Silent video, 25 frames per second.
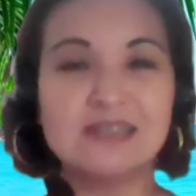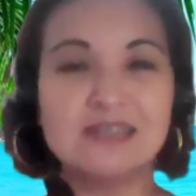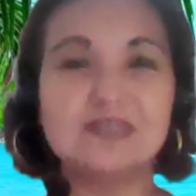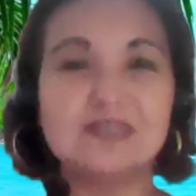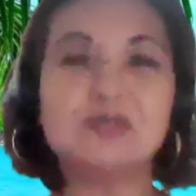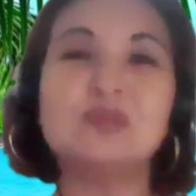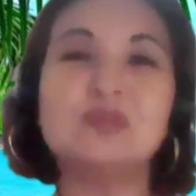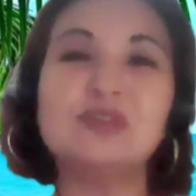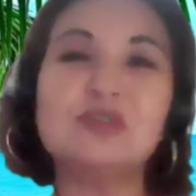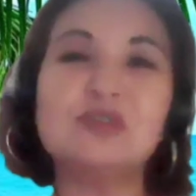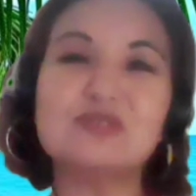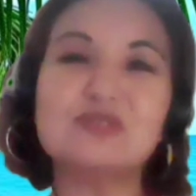
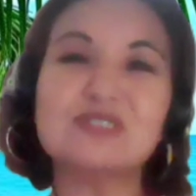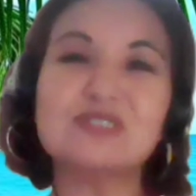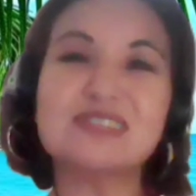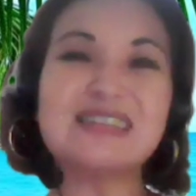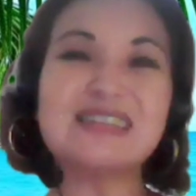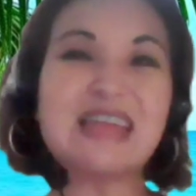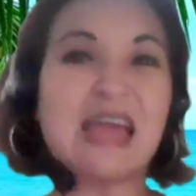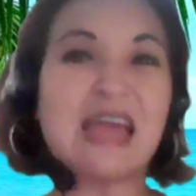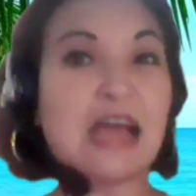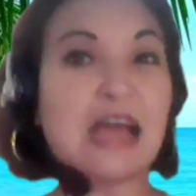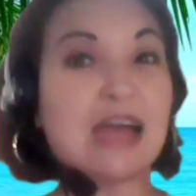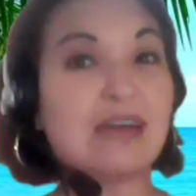So leaders
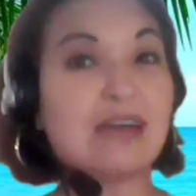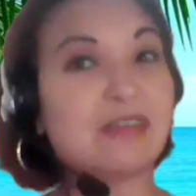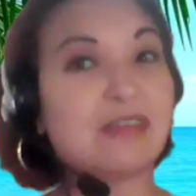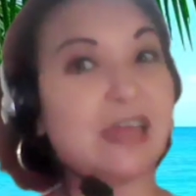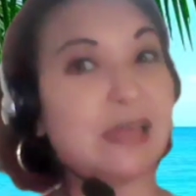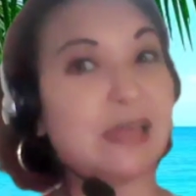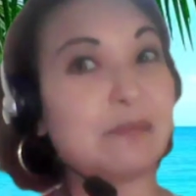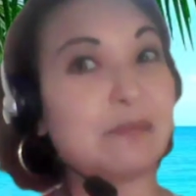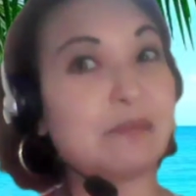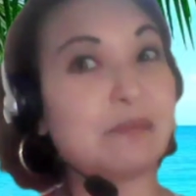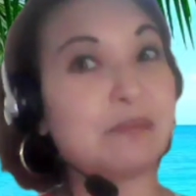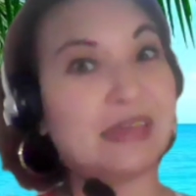can have
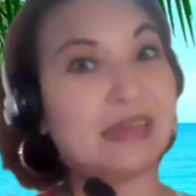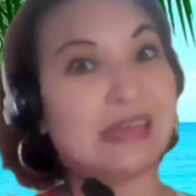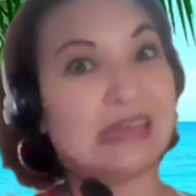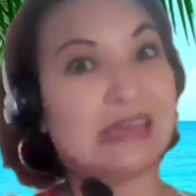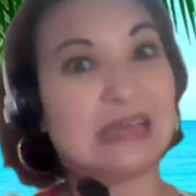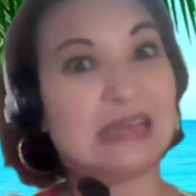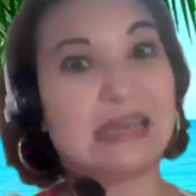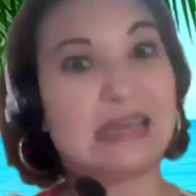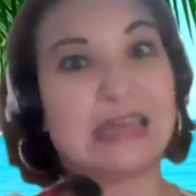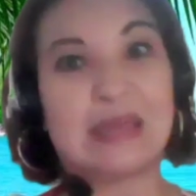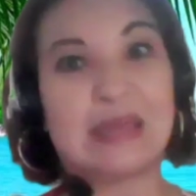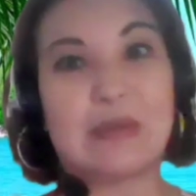a
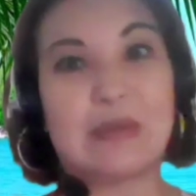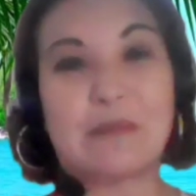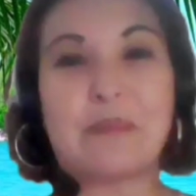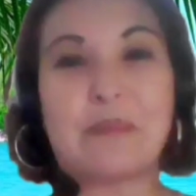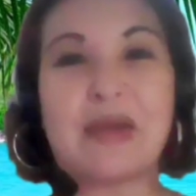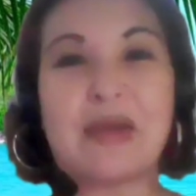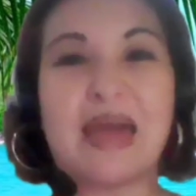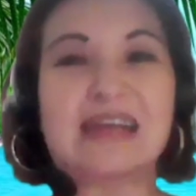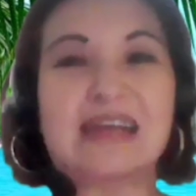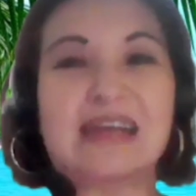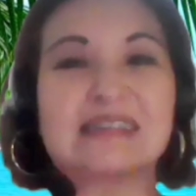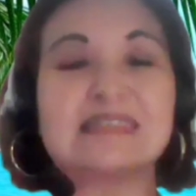big
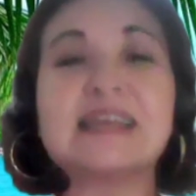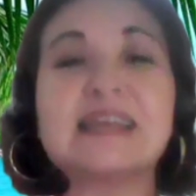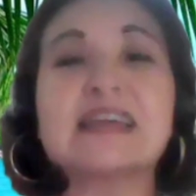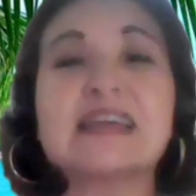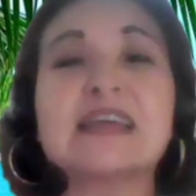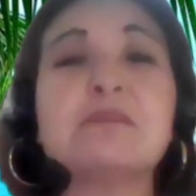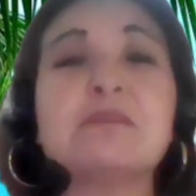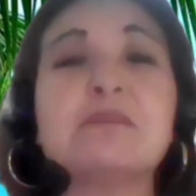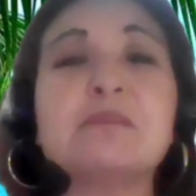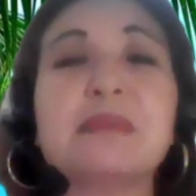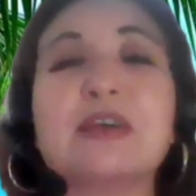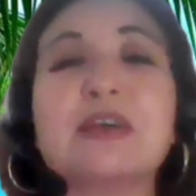impact. They
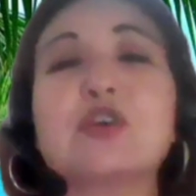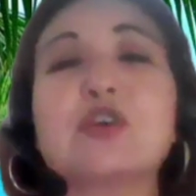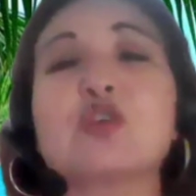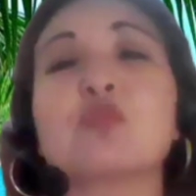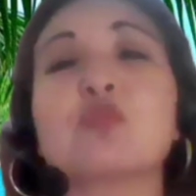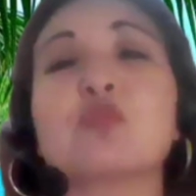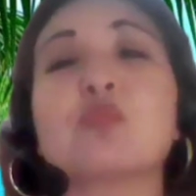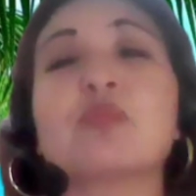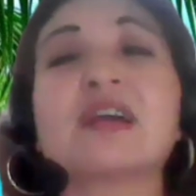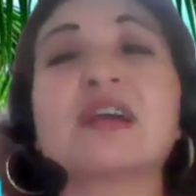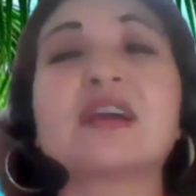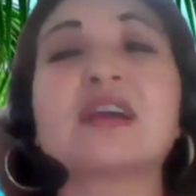can make
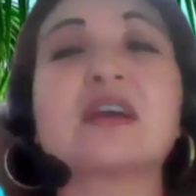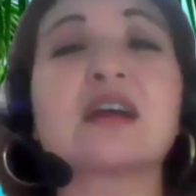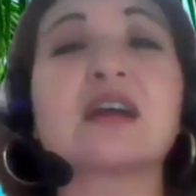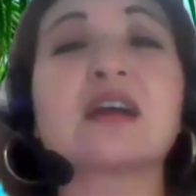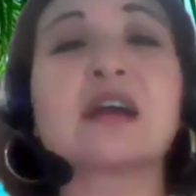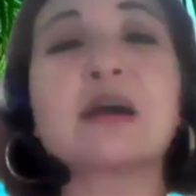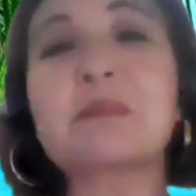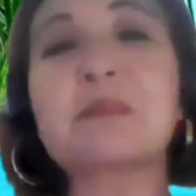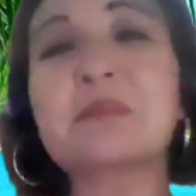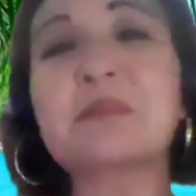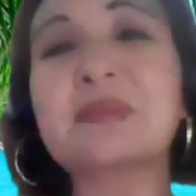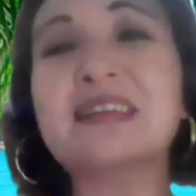or break a
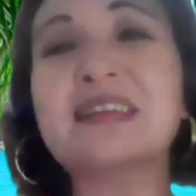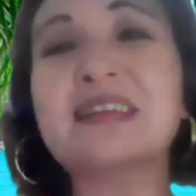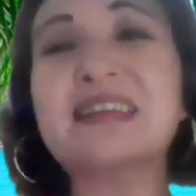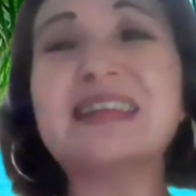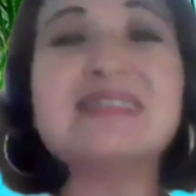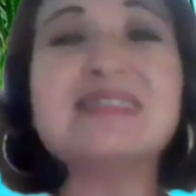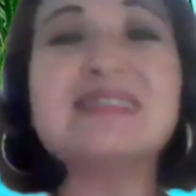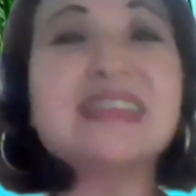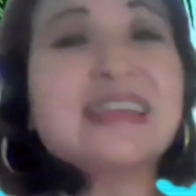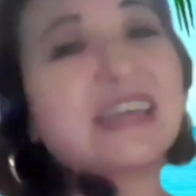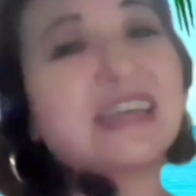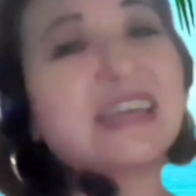
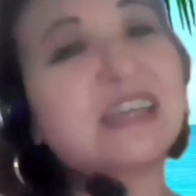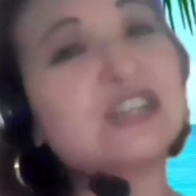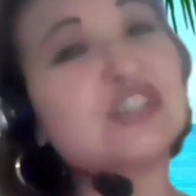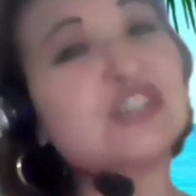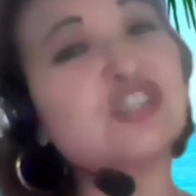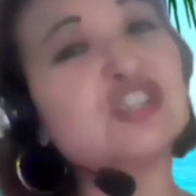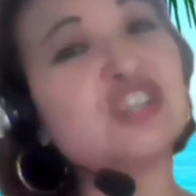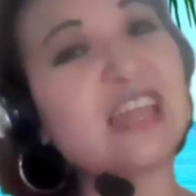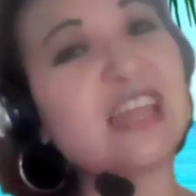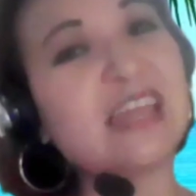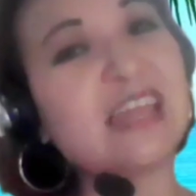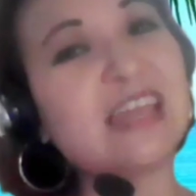company and they can
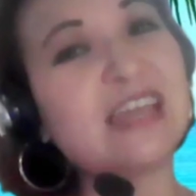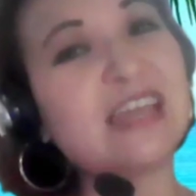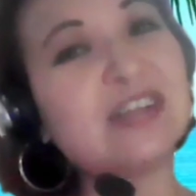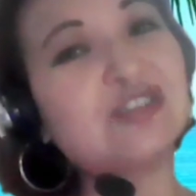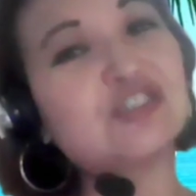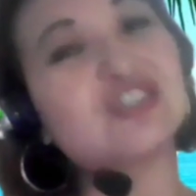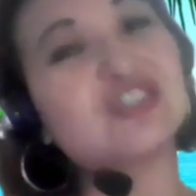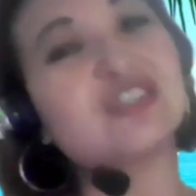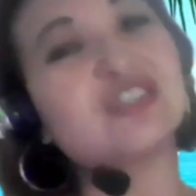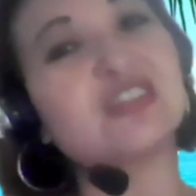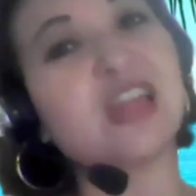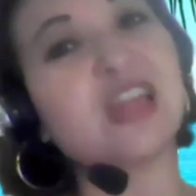
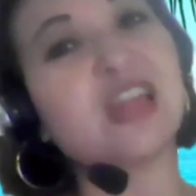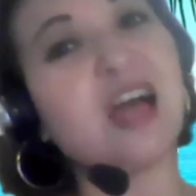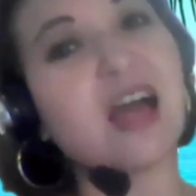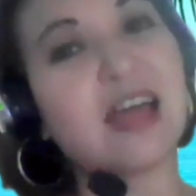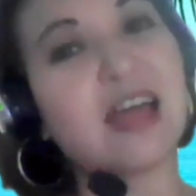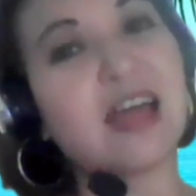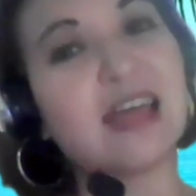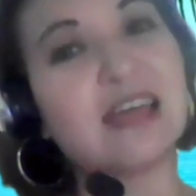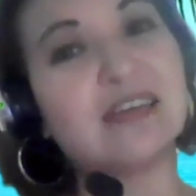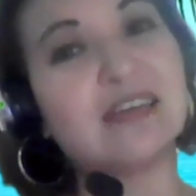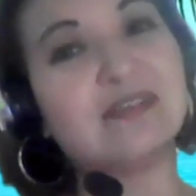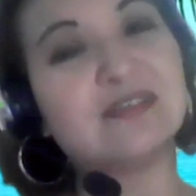change
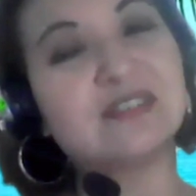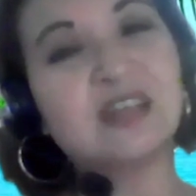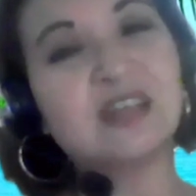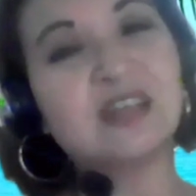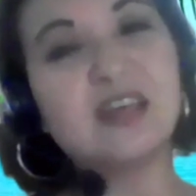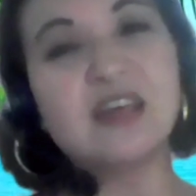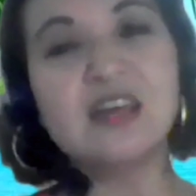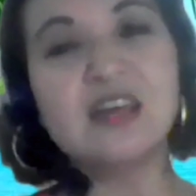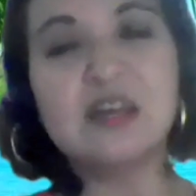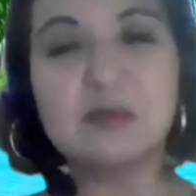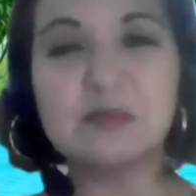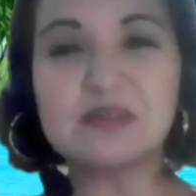lives.
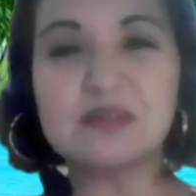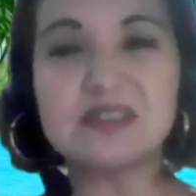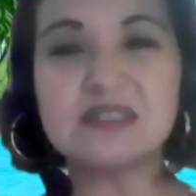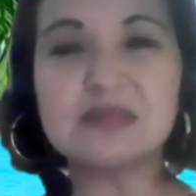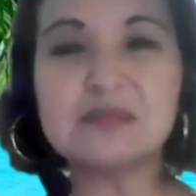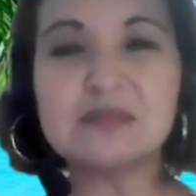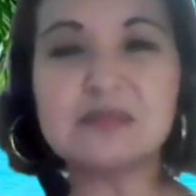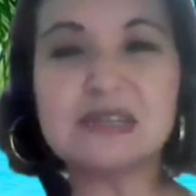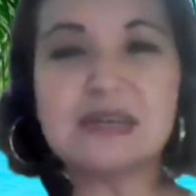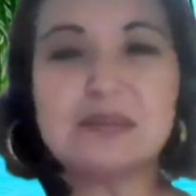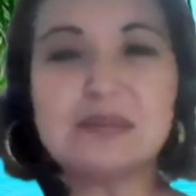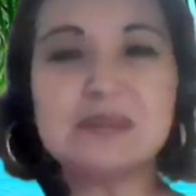But
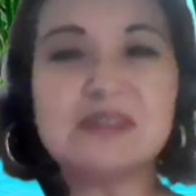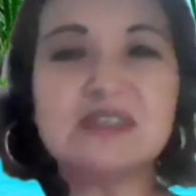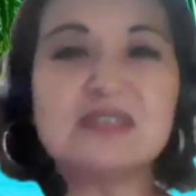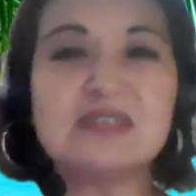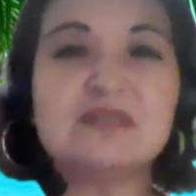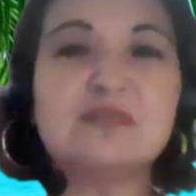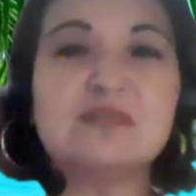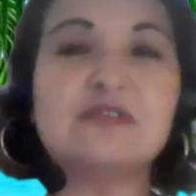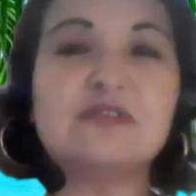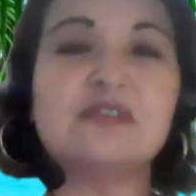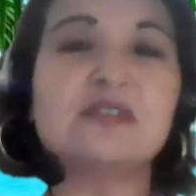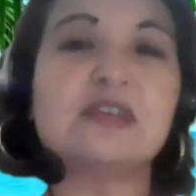sometimes it
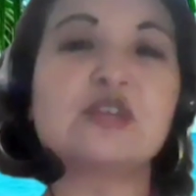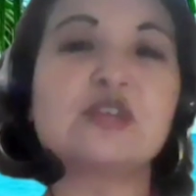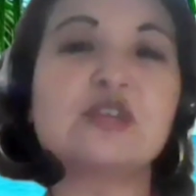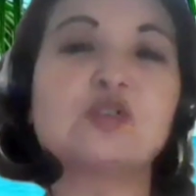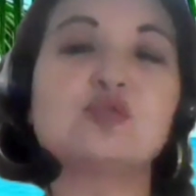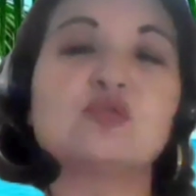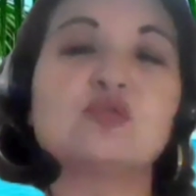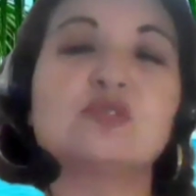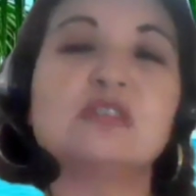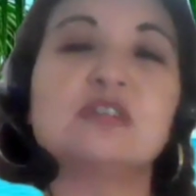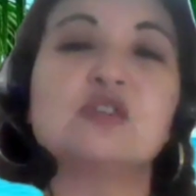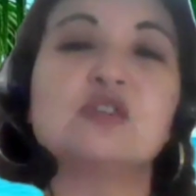can feel like
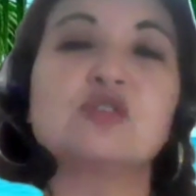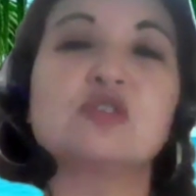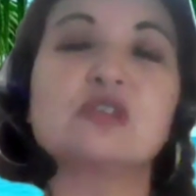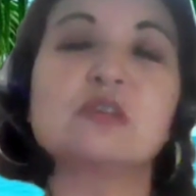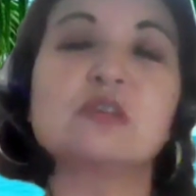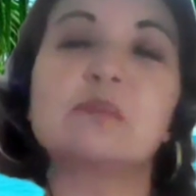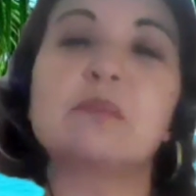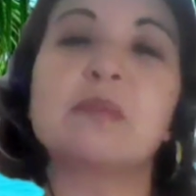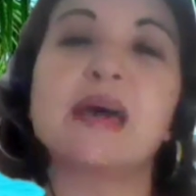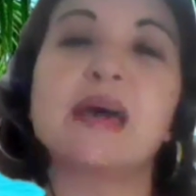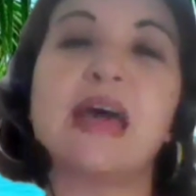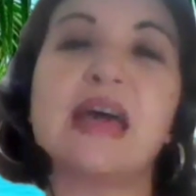your leader
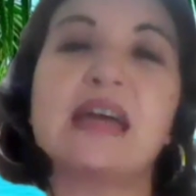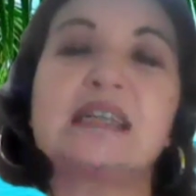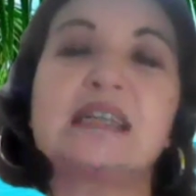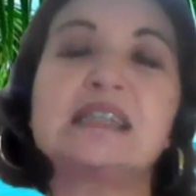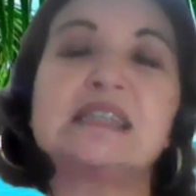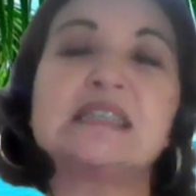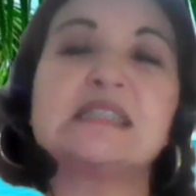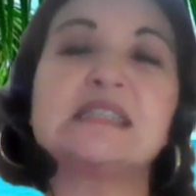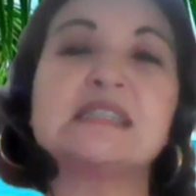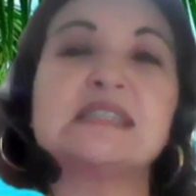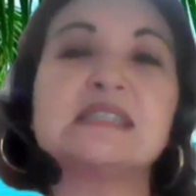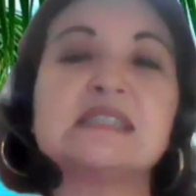
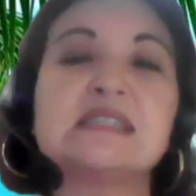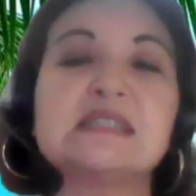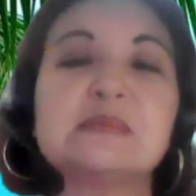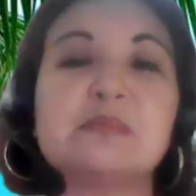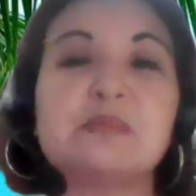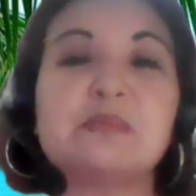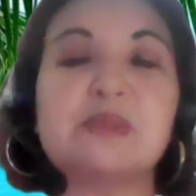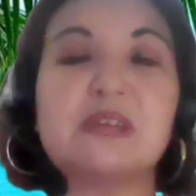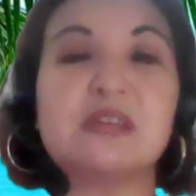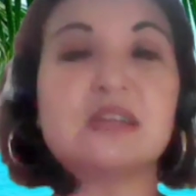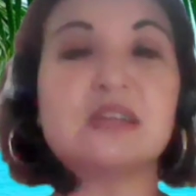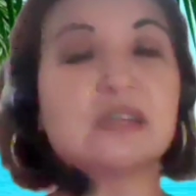impact isn't as
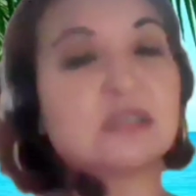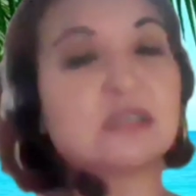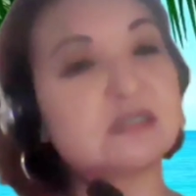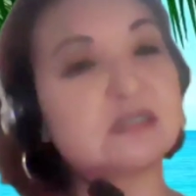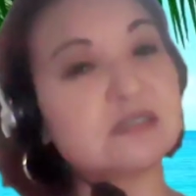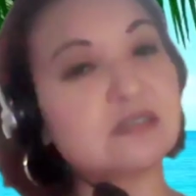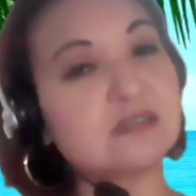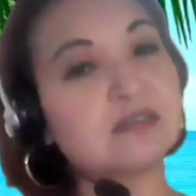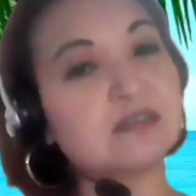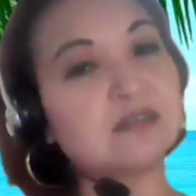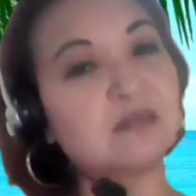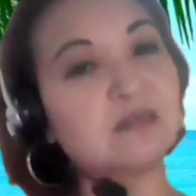big as
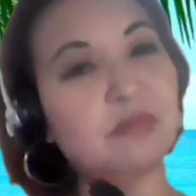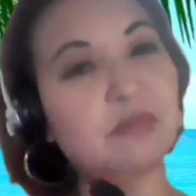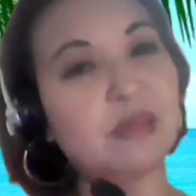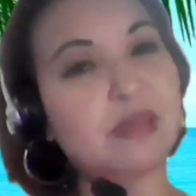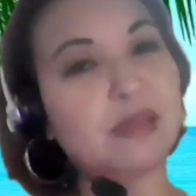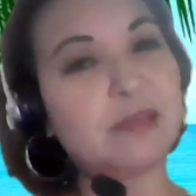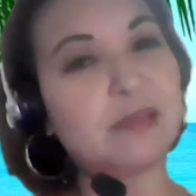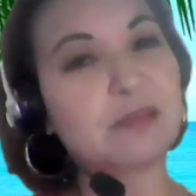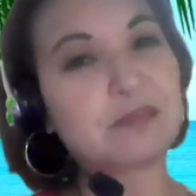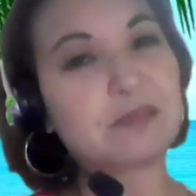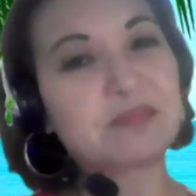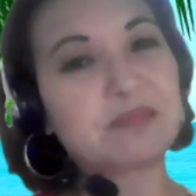it could
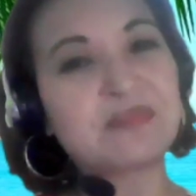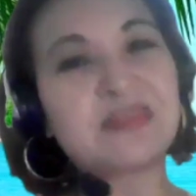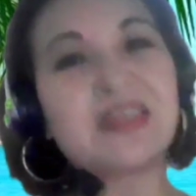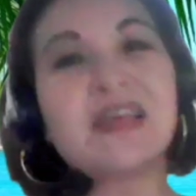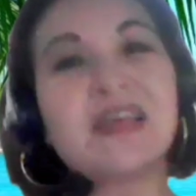be.